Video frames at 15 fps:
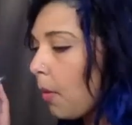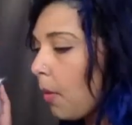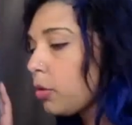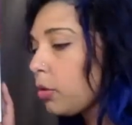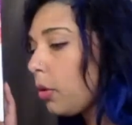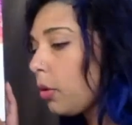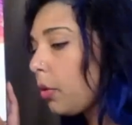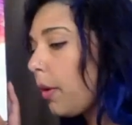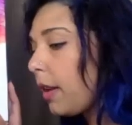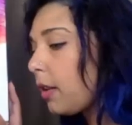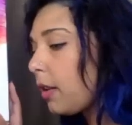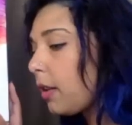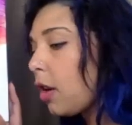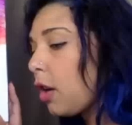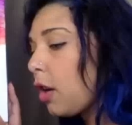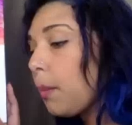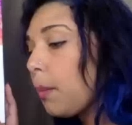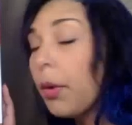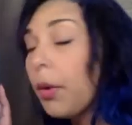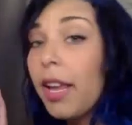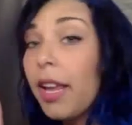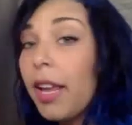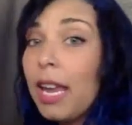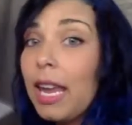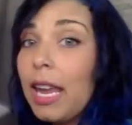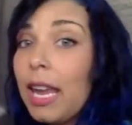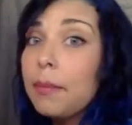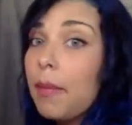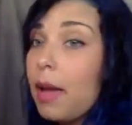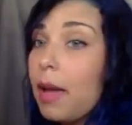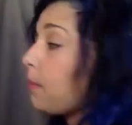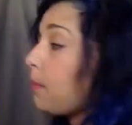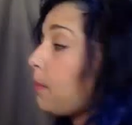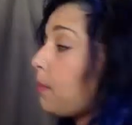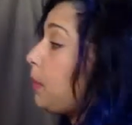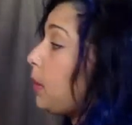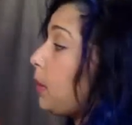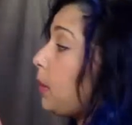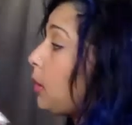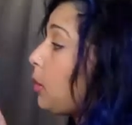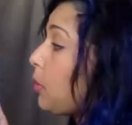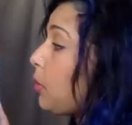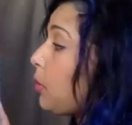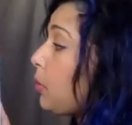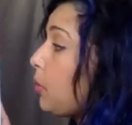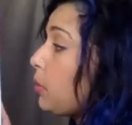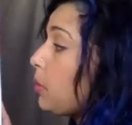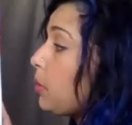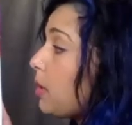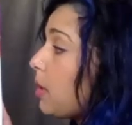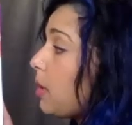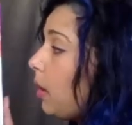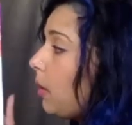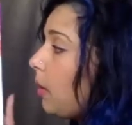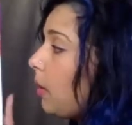I'm also going to start bringing in my blues.